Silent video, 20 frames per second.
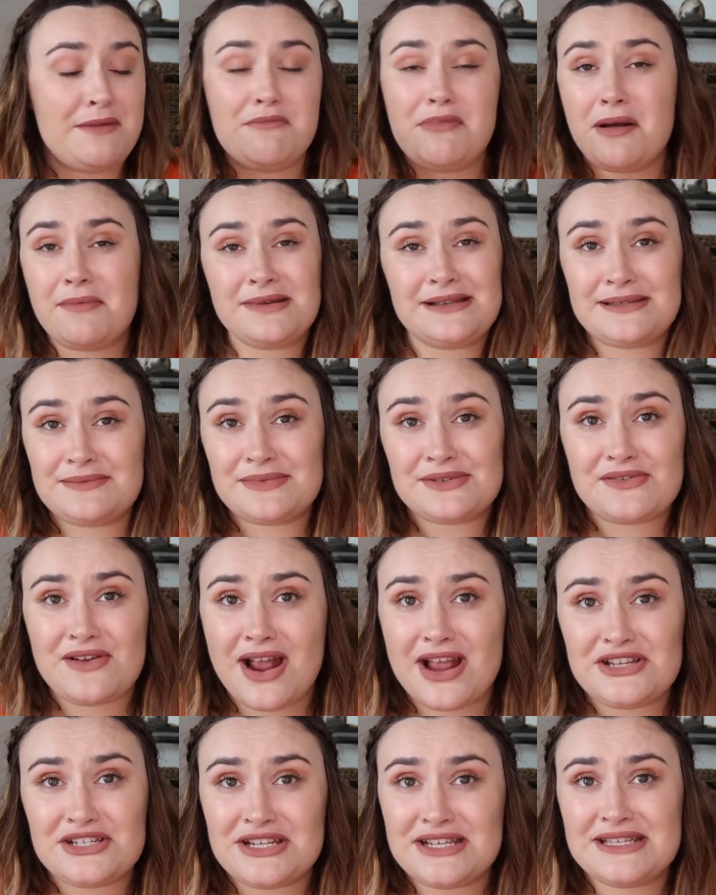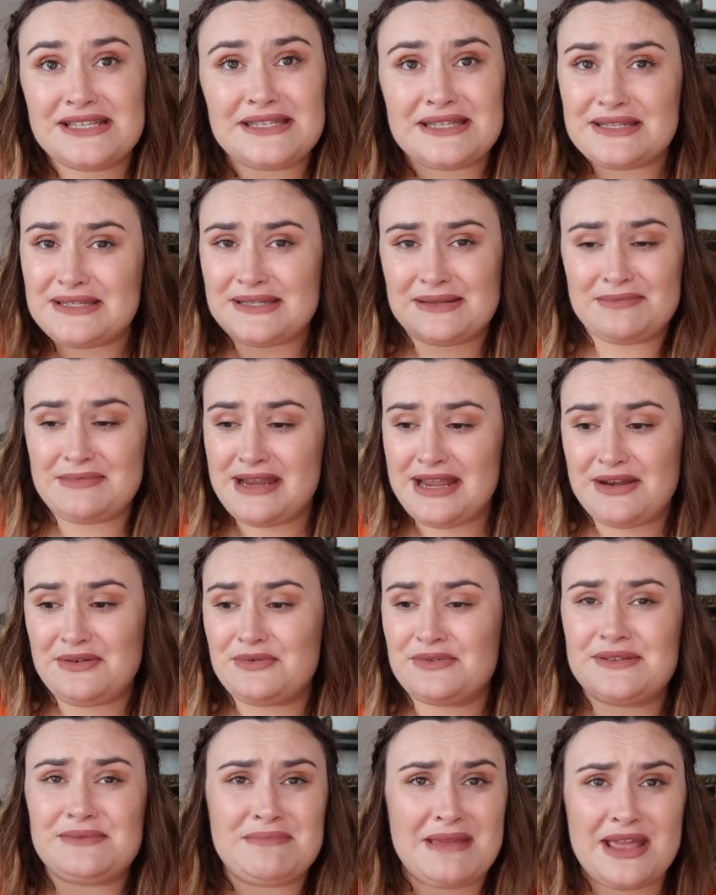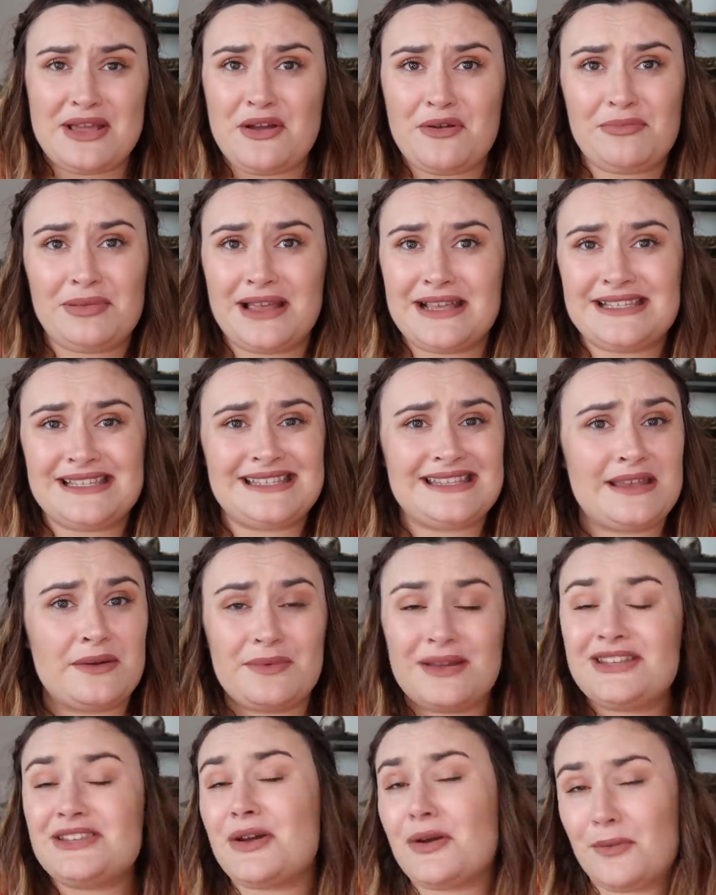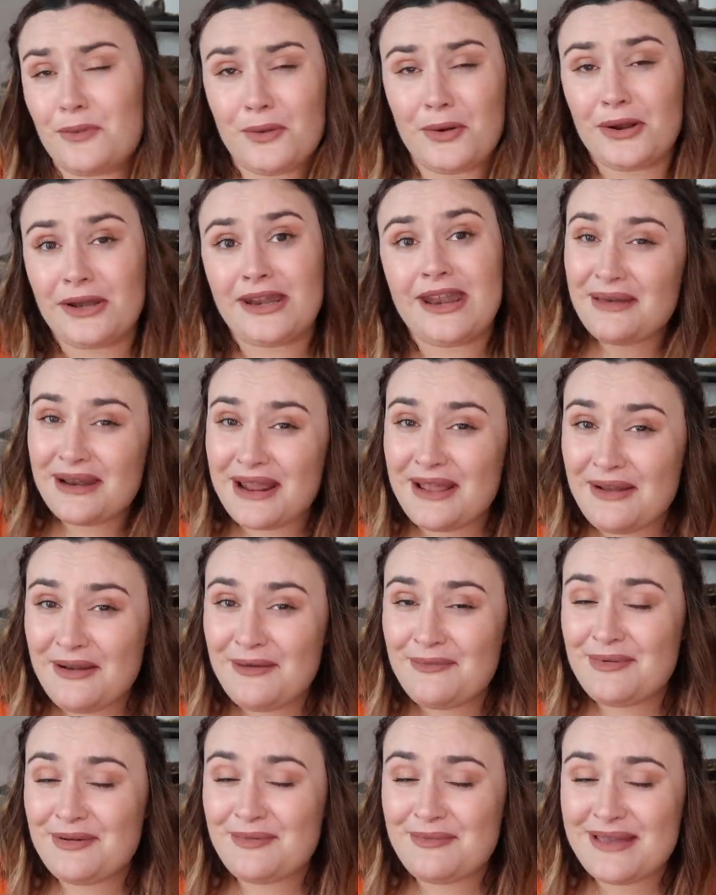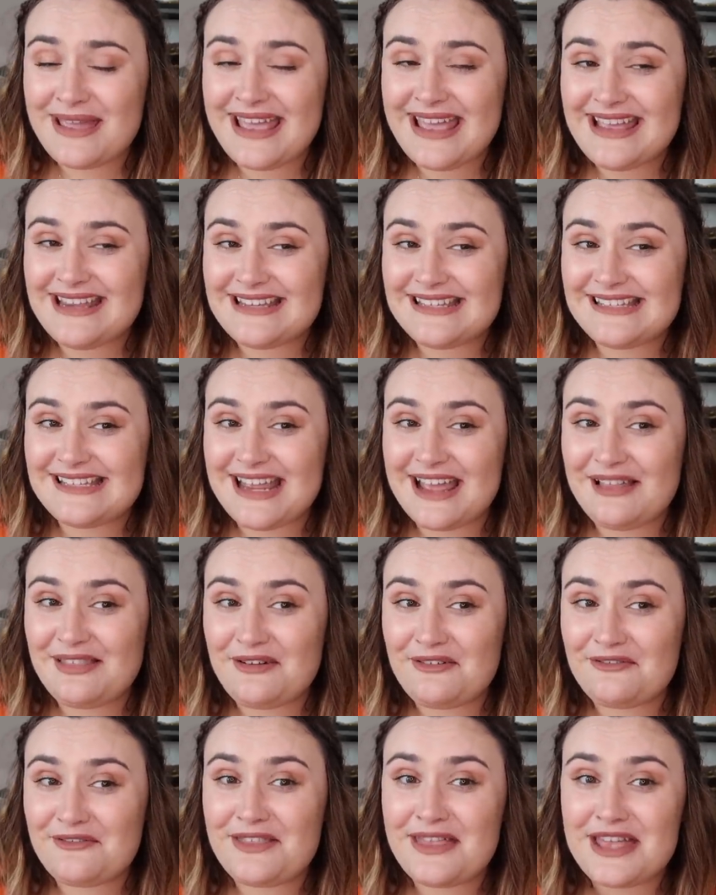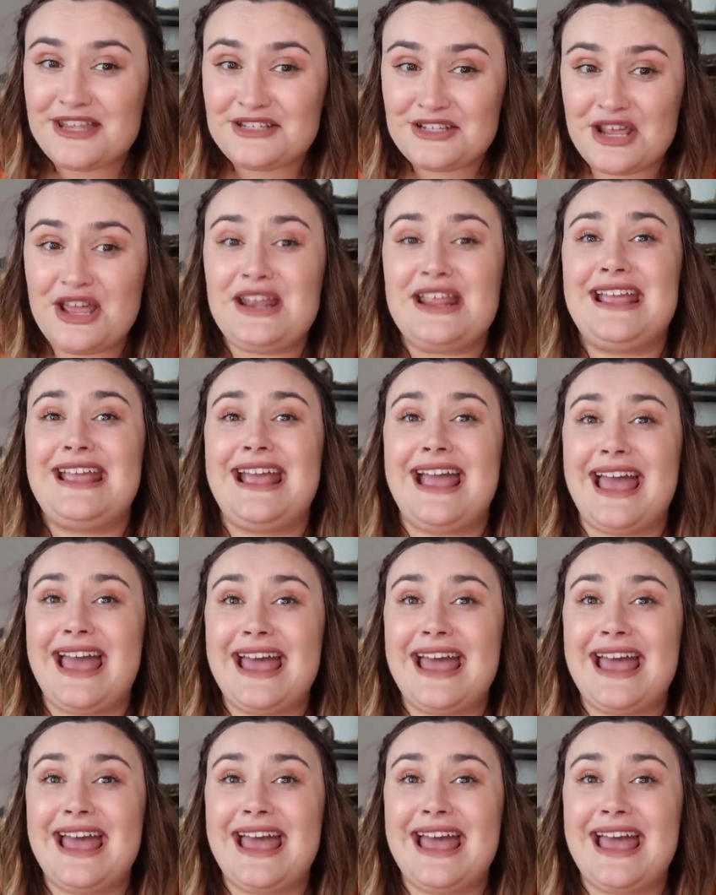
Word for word: probably some scratches, some needles may go places that we don't want, but I hope you'll be here to stay along for that journey.